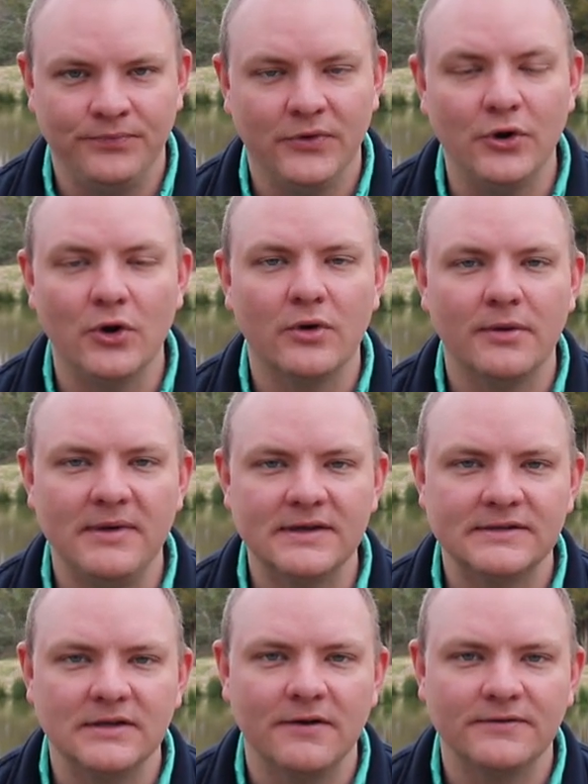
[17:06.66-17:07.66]
you don't want to be a
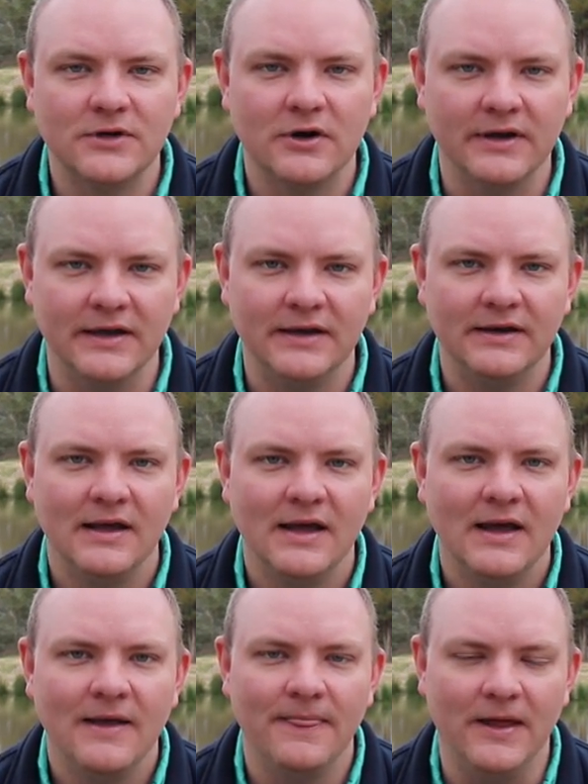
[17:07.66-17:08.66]
soft target
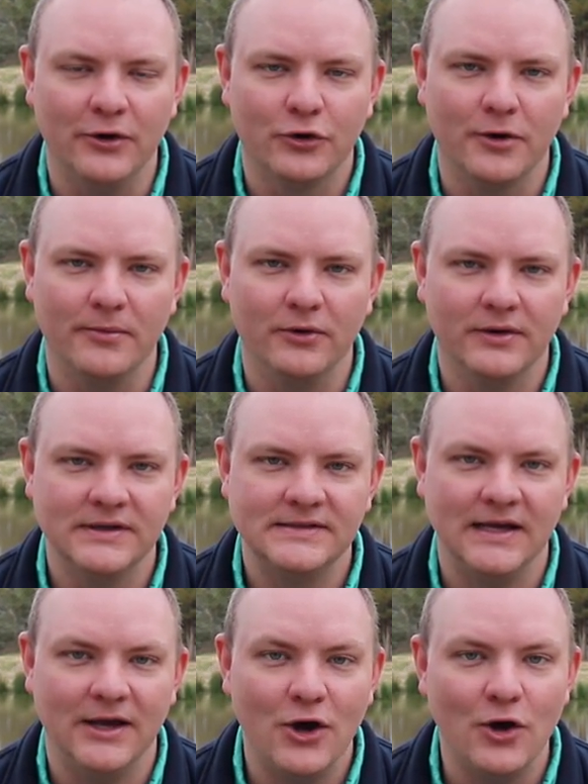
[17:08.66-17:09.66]
that a criminal can
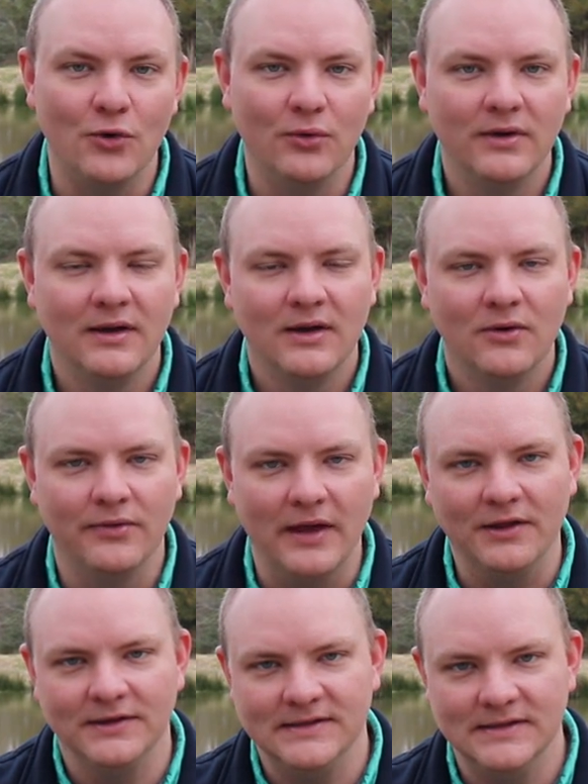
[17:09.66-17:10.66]
say, oh, that
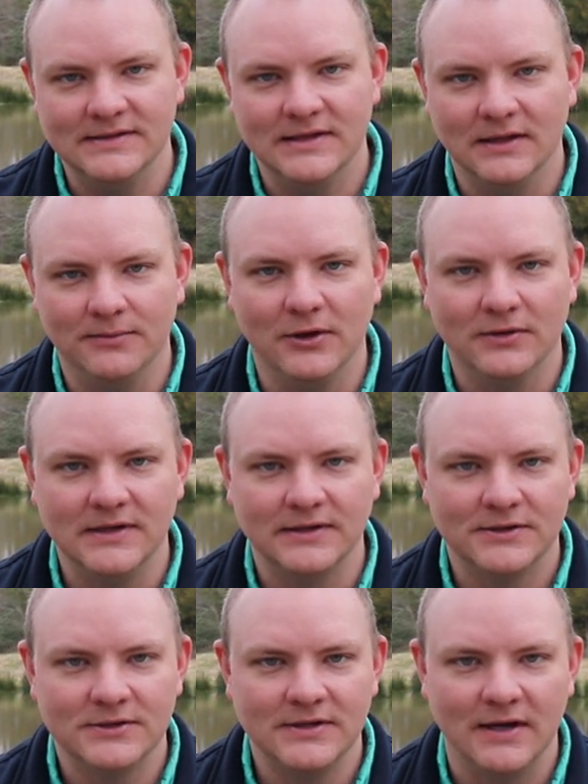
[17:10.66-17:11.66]
looks easy, let me go take
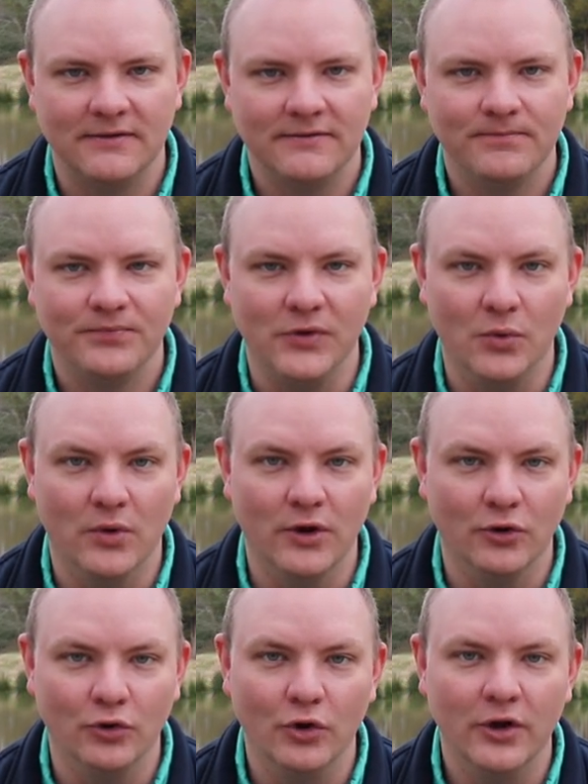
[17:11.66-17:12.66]
their stuff. You want
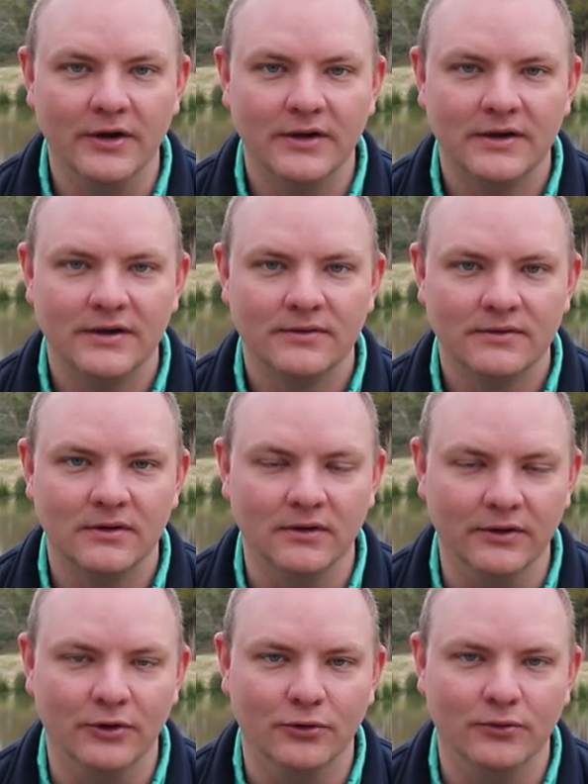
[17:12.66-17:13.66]
to look a
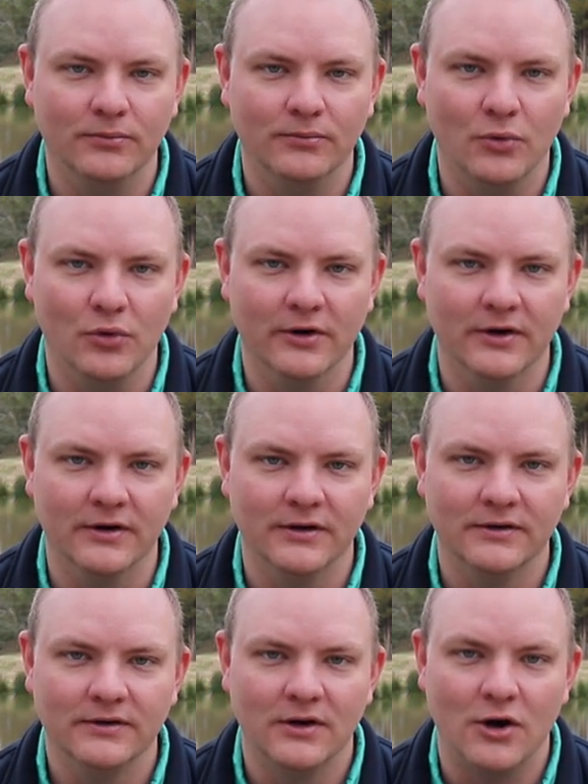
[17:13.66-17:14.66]
little
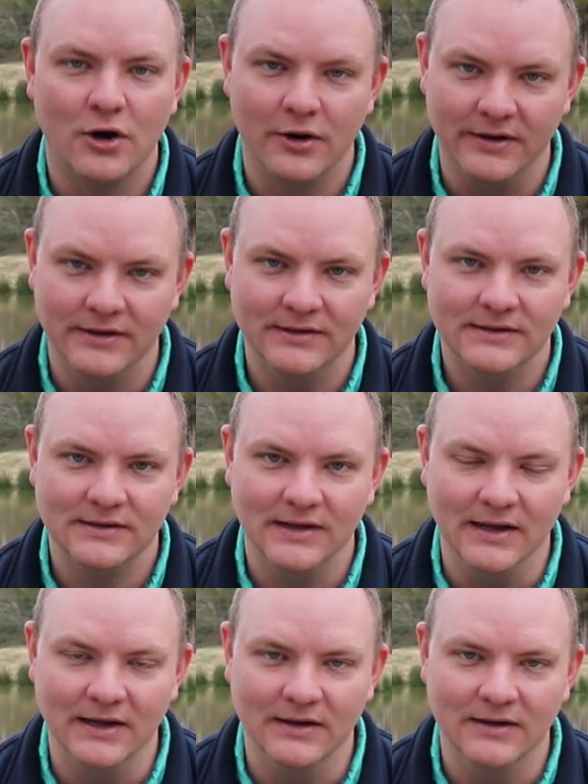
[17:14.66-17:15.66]
more hardened
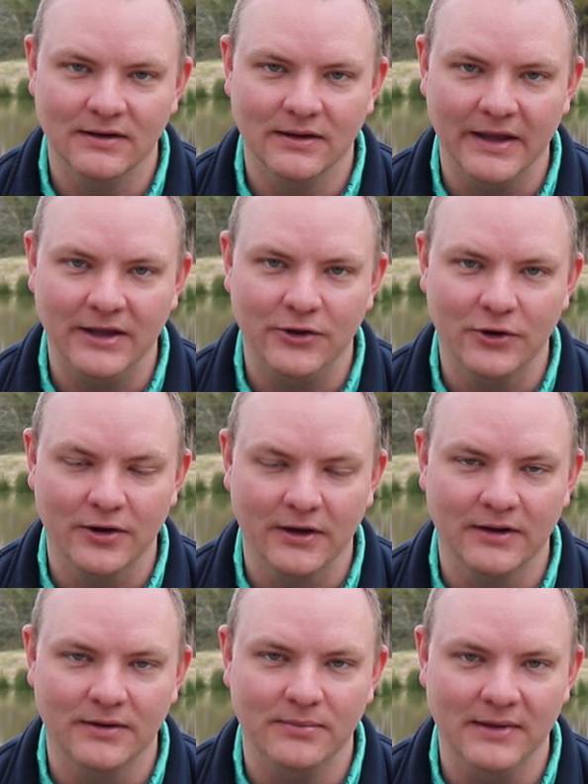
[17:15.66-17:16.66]
and like you're
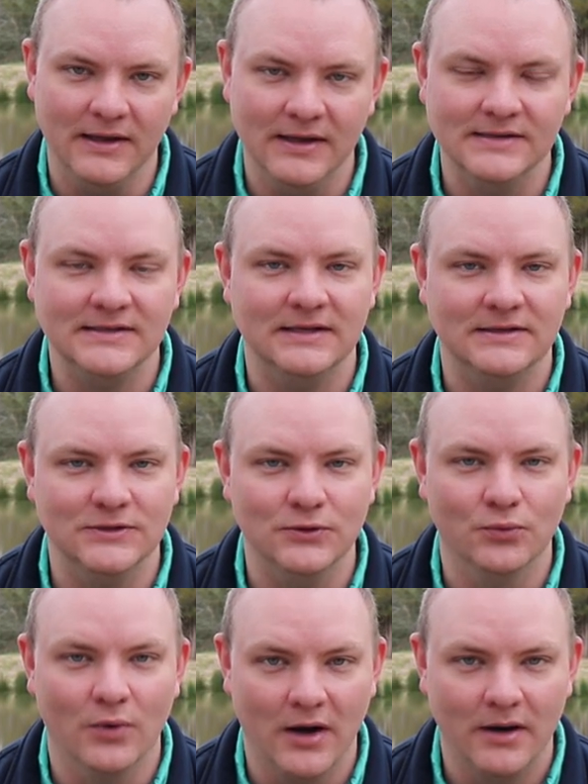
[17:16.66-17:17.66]
not going to be easy
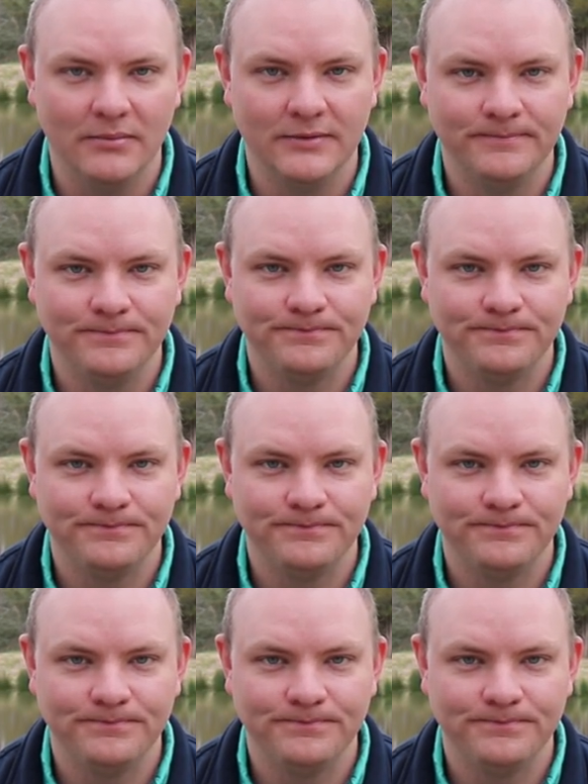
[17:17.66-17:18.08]
to rob.